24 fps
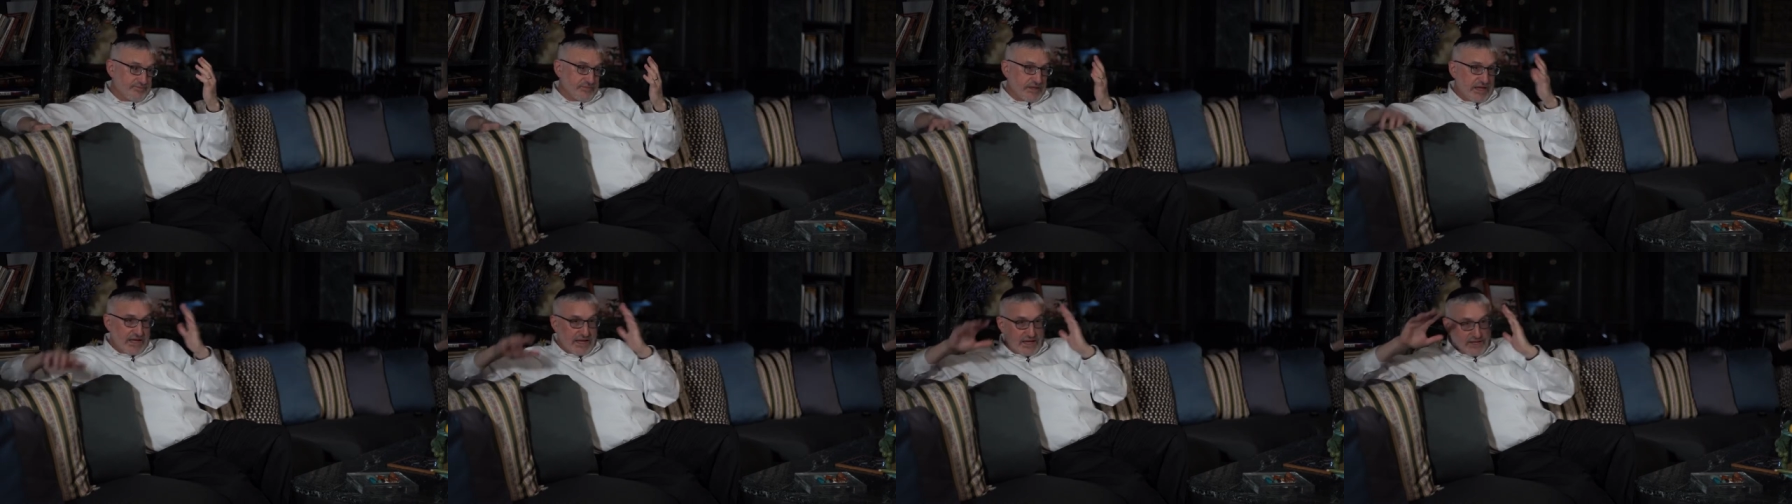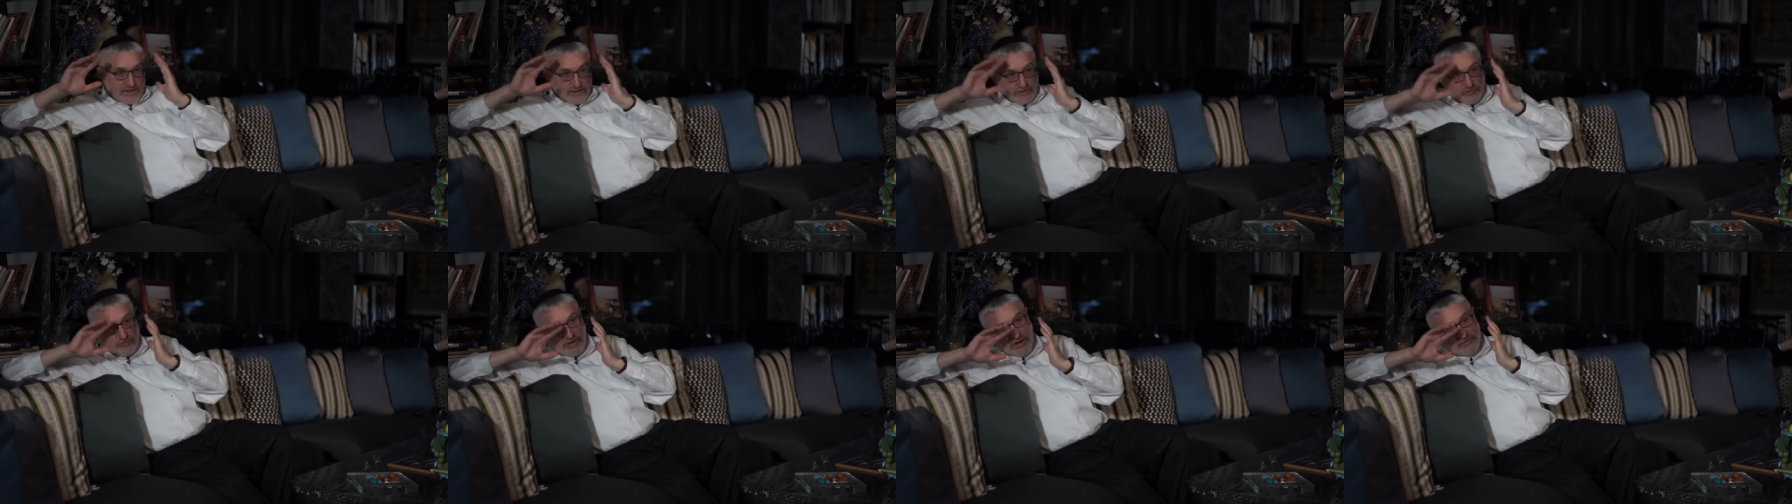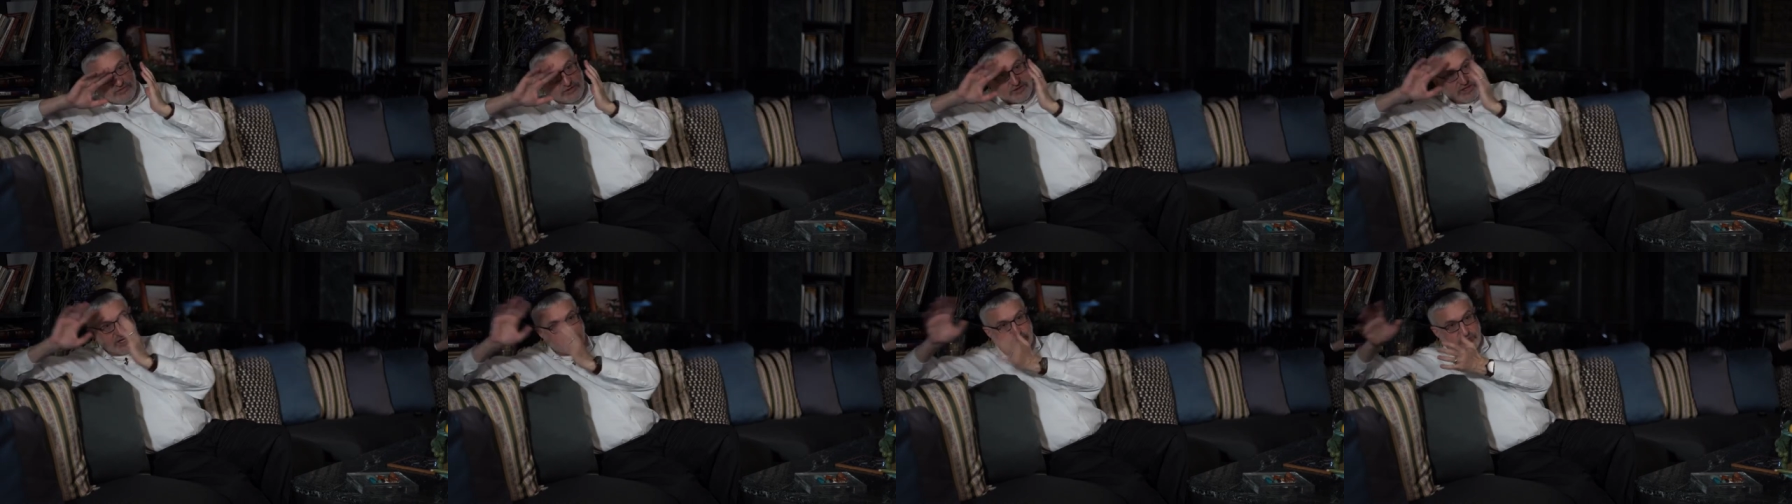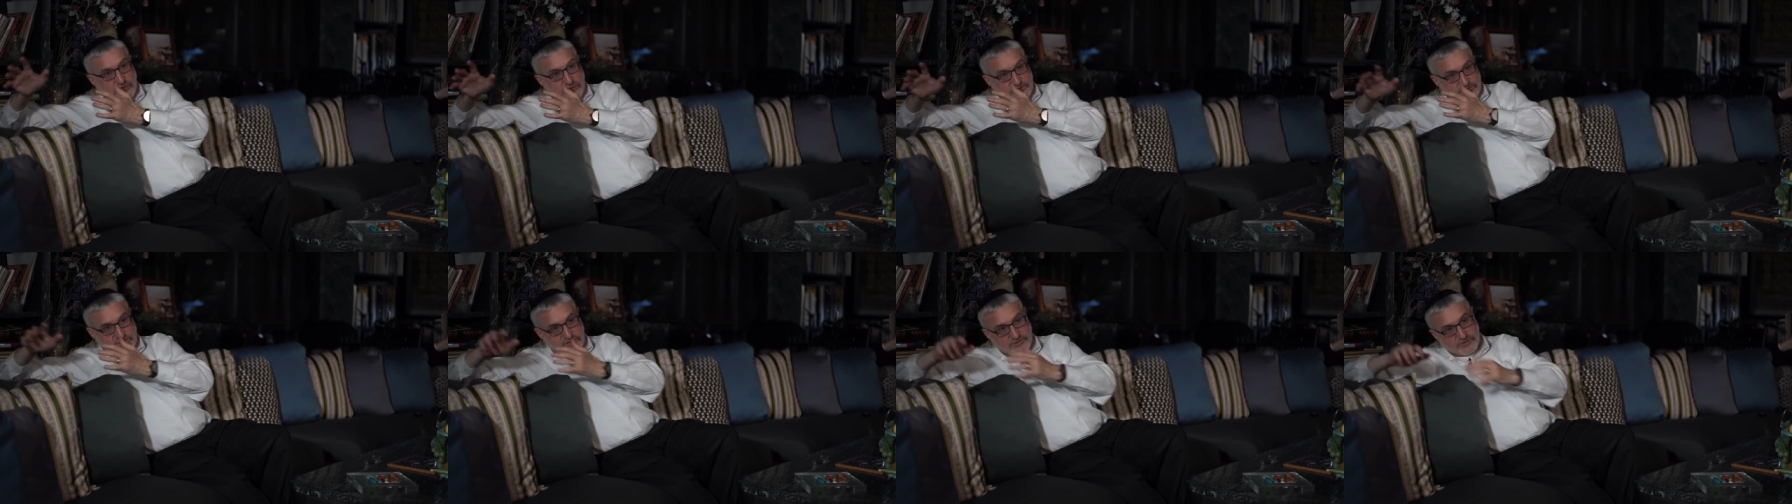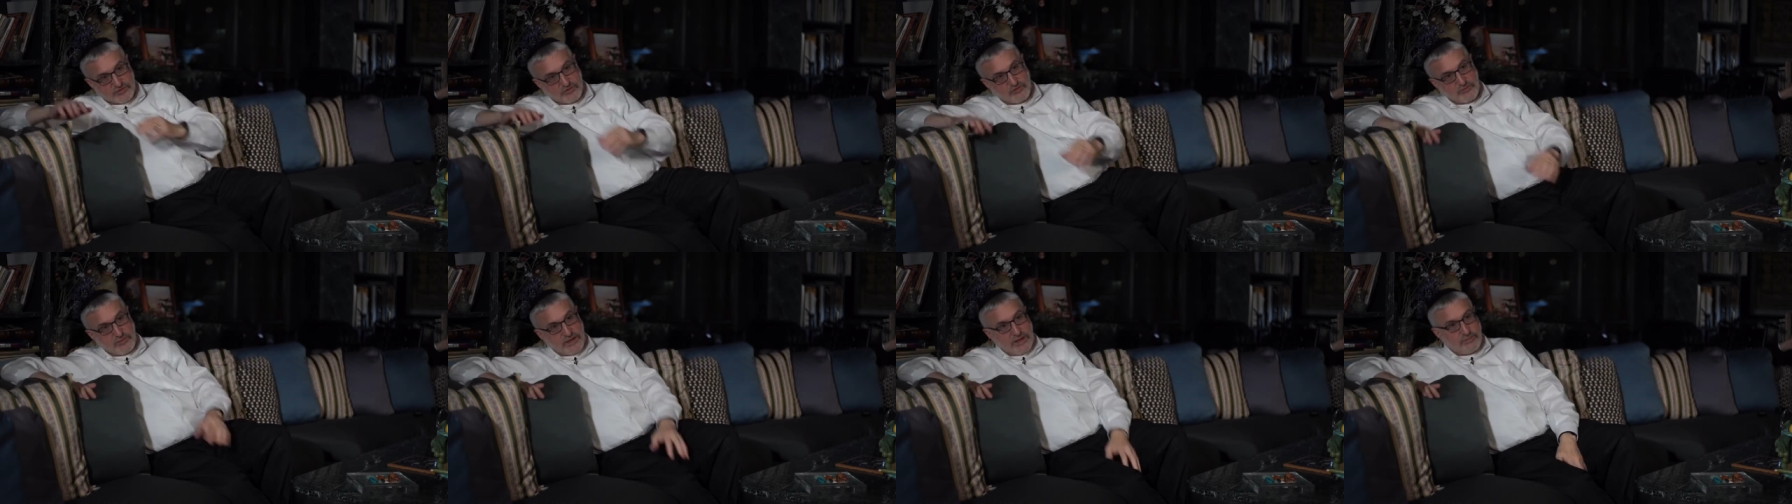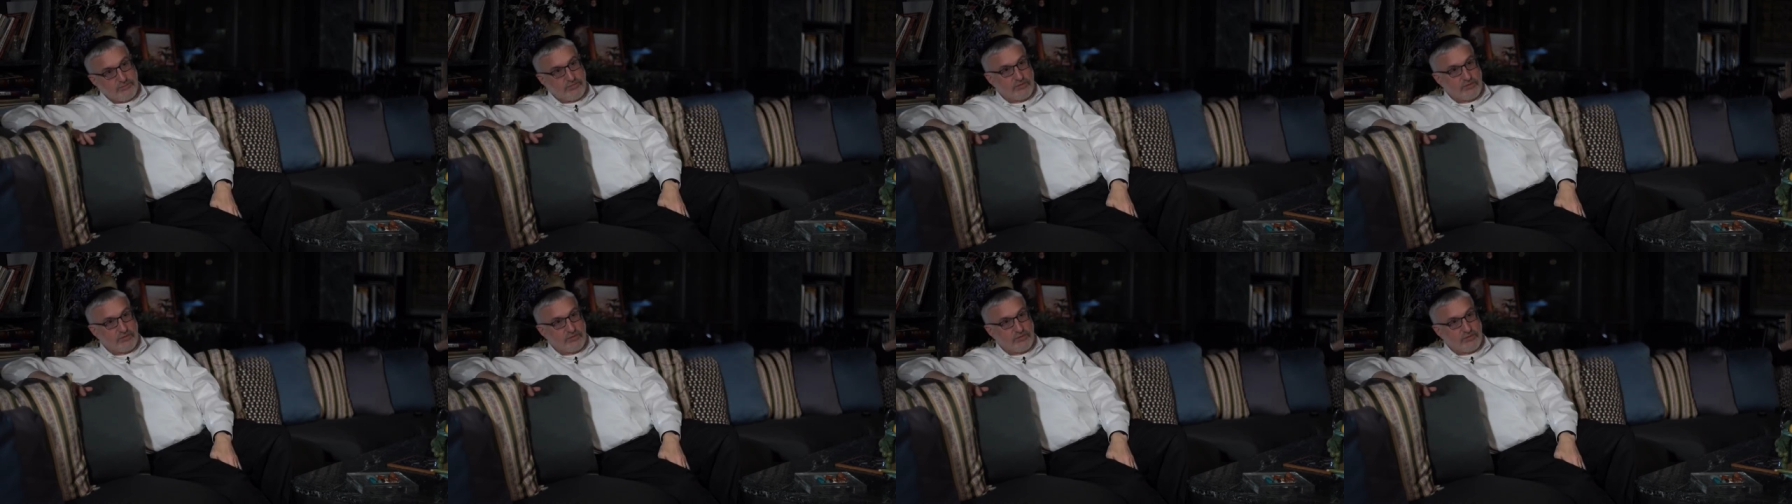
I gravitate towards the Tkuma